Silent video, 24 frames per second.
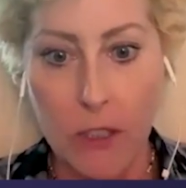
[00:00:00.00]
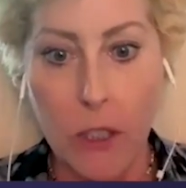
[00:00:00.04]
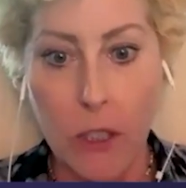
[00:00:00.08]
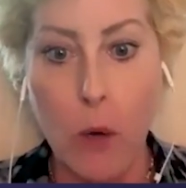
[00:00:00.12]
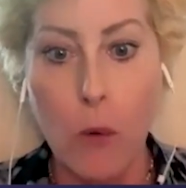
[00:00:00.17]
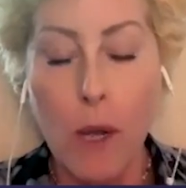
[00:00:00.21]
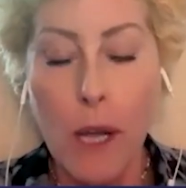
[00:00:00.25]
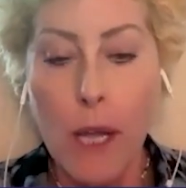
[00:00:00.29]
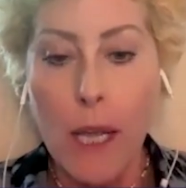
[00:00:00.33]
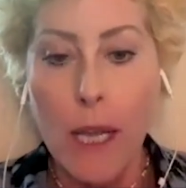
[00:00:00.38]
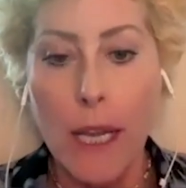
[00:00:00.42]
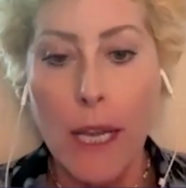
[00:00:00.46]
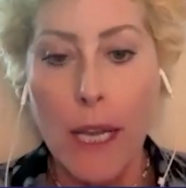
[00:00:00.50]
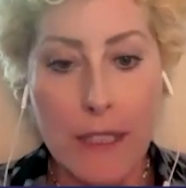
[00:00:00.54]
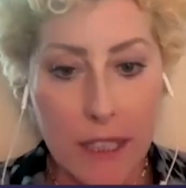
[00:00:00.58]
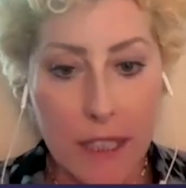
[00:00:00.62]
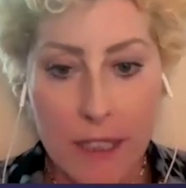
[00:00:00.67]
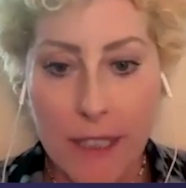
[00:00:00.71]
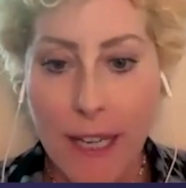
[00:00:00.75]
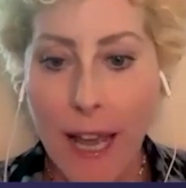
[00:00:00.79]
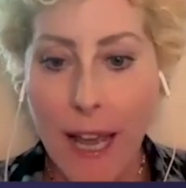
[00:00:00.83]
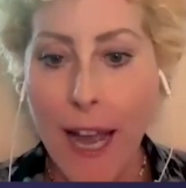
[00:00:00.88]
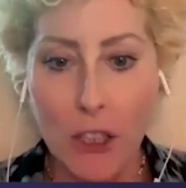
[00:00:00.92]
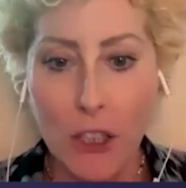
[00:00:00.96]
So it's
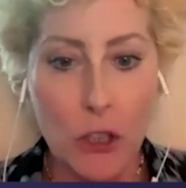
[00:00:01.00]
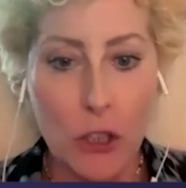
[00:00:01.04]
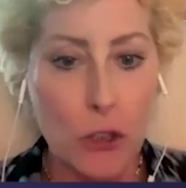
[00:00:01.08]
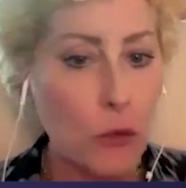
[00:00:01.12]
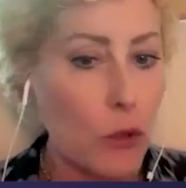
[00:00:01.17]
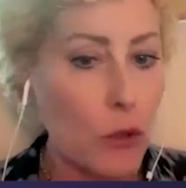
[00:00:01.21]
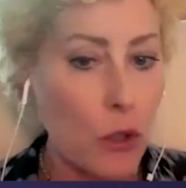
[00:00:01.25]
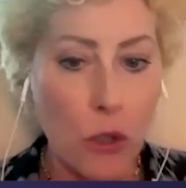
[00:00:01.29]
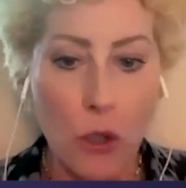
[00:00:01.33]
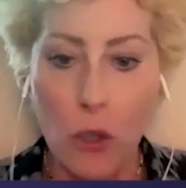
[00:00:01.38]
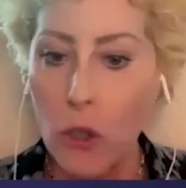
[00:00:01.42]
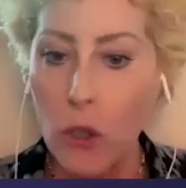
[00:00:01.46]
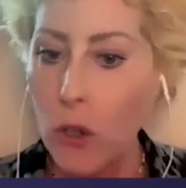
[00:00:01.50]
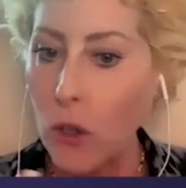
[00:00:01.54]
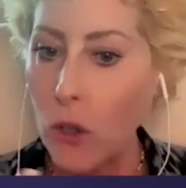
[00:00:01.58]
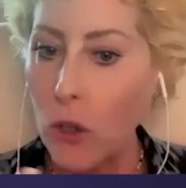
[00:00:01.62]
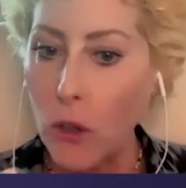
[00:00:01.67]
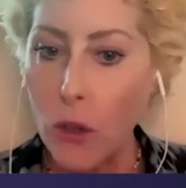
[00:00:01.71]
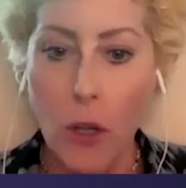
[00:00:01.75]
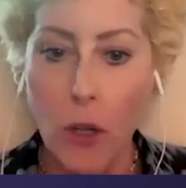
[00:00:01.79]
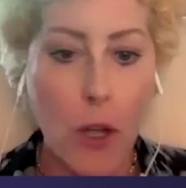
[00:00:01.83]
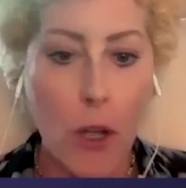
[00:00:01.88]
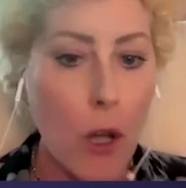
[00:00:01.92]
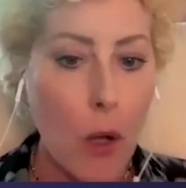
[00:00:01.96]
a
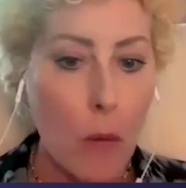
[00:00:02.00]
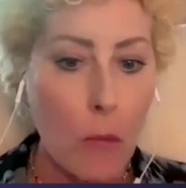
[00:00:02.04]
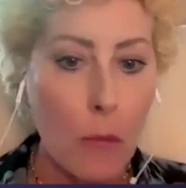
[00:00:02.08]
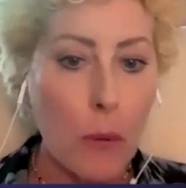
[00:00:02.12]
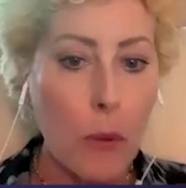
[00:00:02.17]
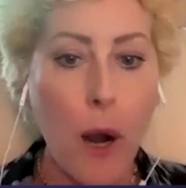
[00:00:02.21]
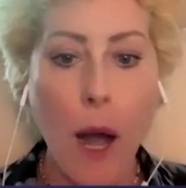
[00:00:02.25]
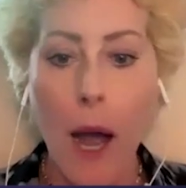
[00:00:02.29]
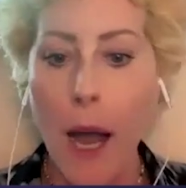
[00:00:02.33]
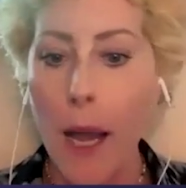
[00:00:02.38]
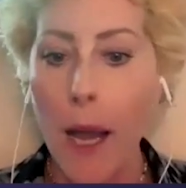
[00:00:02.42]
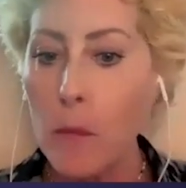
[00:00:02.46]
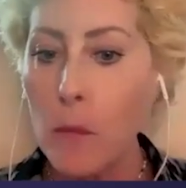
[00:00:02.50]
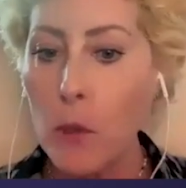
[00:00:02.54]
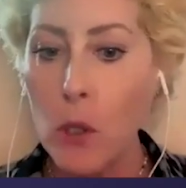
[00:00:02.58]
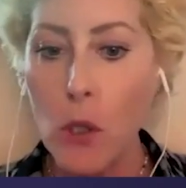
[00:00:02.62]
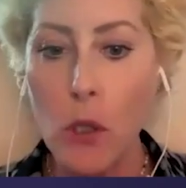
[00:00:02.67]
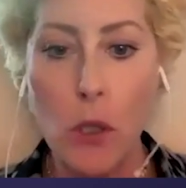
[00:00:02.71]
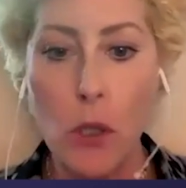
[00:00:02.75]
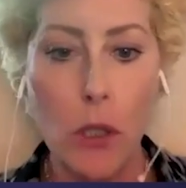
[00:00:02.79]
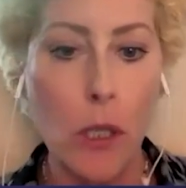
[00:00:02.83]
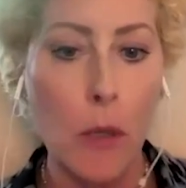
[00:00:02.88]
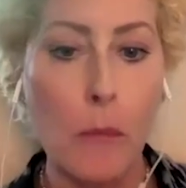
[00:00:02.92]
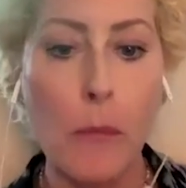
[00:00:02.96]
natural,
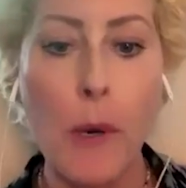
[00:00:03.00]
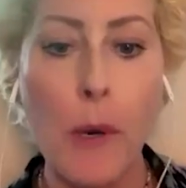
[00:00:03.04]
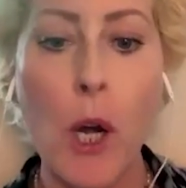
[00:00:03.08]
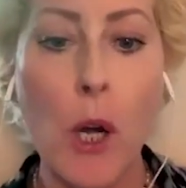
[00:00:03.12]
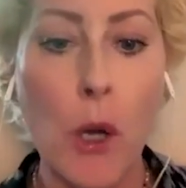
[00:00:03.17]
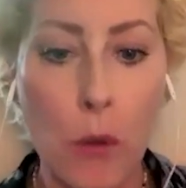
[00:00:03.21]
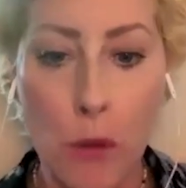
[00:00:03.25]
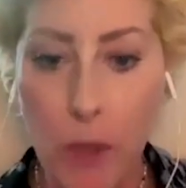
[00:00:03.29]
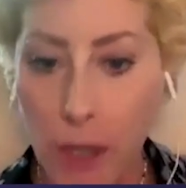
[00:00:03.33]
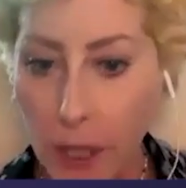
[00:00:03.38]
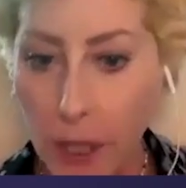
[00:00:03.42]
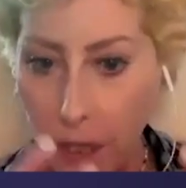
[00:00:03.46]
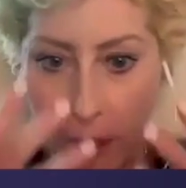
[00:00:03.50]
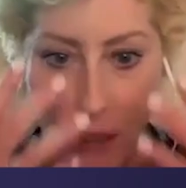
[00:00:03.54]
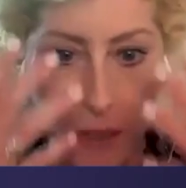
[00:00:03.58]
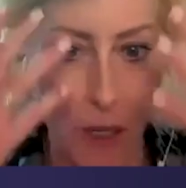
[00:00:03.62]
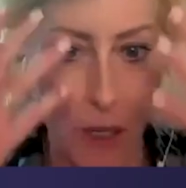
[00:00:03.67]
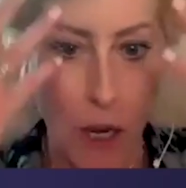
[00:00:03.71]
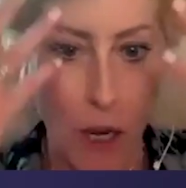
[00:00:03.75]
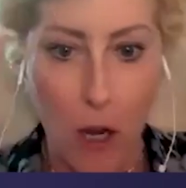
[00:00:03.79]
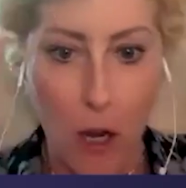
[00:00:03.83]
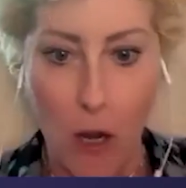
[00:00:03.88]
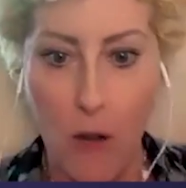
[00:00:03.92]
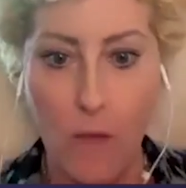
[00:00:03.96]
primal component
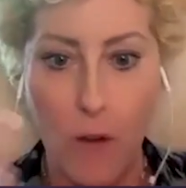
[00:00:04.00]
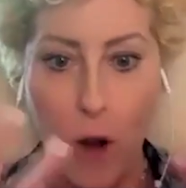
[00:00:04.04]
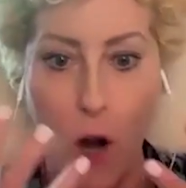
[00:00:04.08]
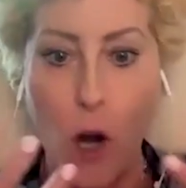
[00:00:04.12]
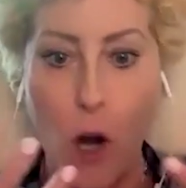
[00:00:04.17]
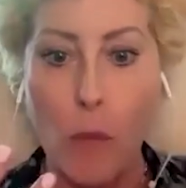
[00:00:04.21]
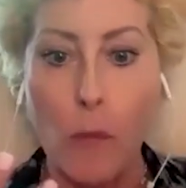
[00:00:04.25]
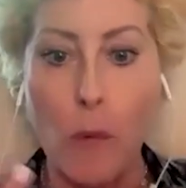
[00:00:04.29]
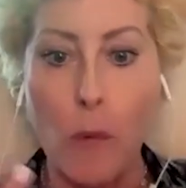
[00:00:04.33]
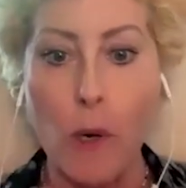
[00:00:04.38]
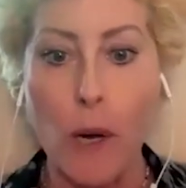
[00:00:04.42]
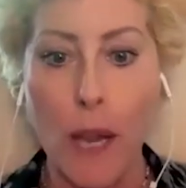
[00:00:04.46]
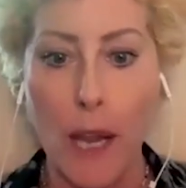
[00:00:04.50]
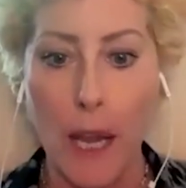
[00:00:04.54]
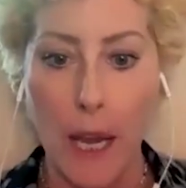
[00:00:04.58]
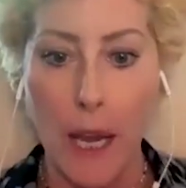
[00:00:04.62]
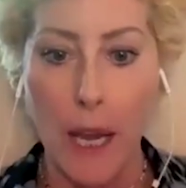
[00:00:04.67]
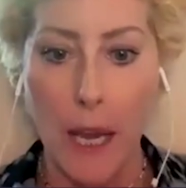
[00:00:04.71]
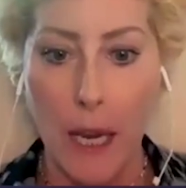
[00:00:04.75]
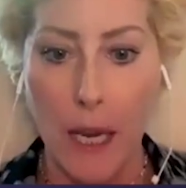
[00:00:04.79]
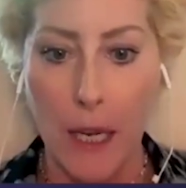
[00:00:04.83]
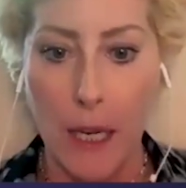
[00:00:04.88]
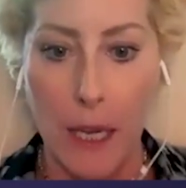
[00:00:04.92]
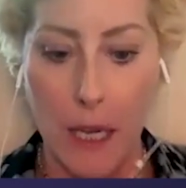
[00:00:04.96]
of our
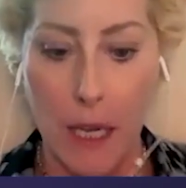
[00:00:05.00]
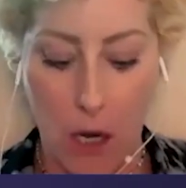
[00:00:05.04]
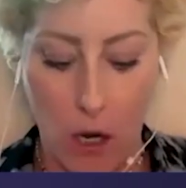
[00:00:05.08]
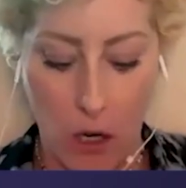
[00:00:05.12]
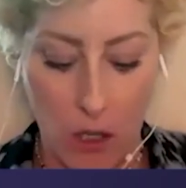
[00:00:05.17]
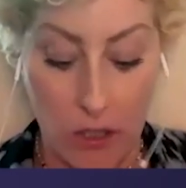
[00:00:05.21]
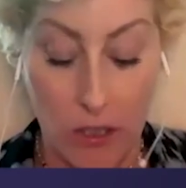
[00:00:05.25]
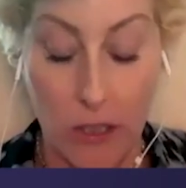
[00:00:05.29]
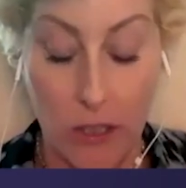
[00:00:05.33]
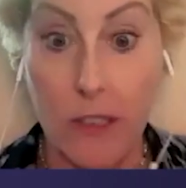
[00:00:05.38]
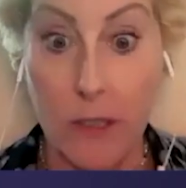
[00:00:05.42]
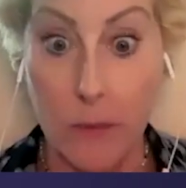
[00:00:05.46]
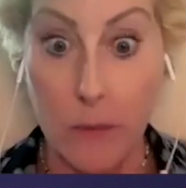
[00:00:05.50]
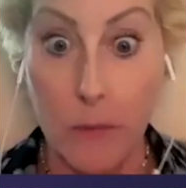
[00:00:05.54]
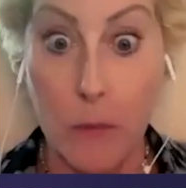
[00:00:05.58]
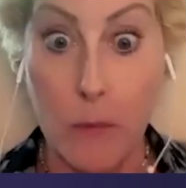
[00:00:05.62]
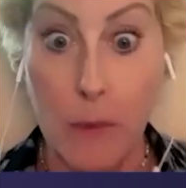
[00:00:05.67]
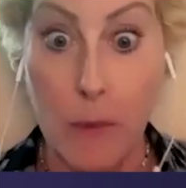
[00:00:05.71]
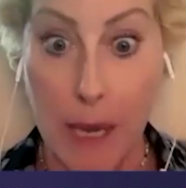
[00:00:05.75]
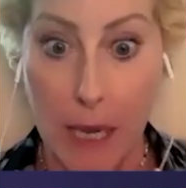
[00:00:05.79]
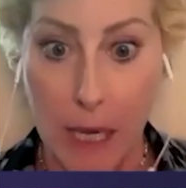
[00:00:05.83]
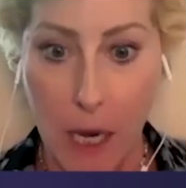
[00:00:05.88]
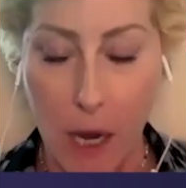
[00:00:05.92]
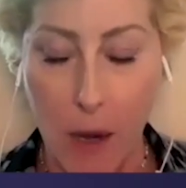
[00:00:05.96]
brain and our system's
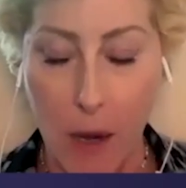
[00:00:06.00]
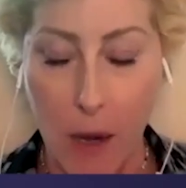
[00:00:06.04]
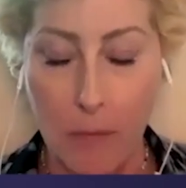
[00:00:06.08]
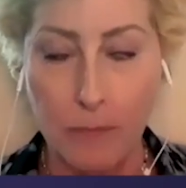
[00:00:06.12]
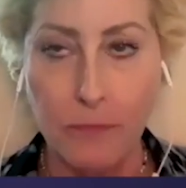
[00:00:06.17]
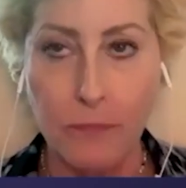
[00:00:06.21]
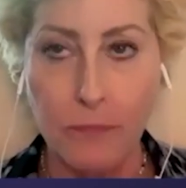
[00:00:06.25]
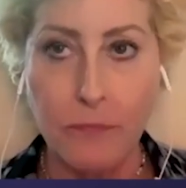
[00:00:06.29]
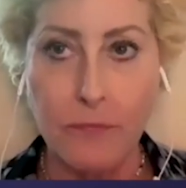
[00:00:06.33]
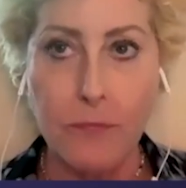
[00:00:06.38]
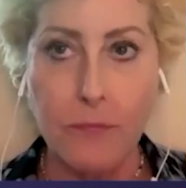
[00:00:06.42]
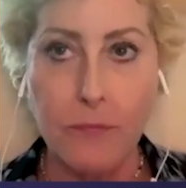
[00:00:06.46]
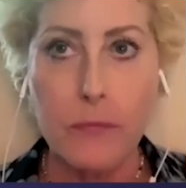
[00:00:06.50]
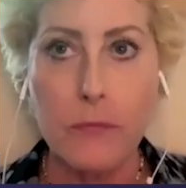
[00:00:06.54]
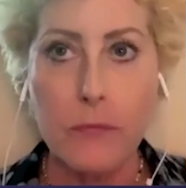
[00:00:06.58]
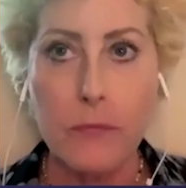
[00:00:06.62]
makeup.